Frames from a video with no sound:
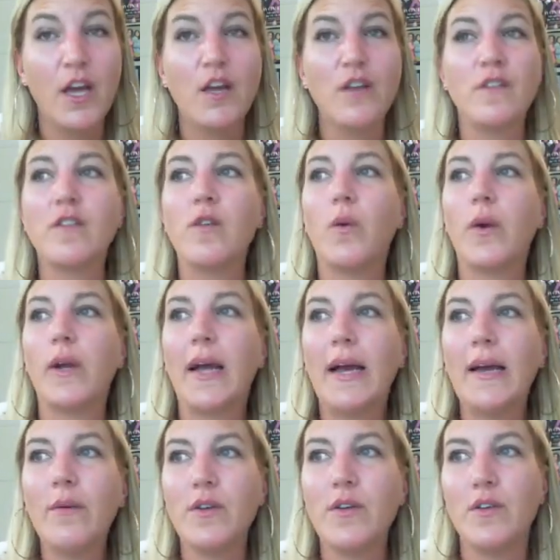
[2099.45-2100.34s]
So what
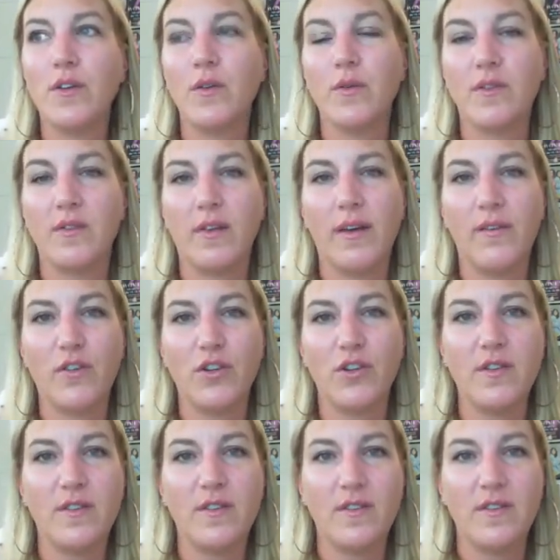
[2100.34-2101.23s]
I would do is leverage these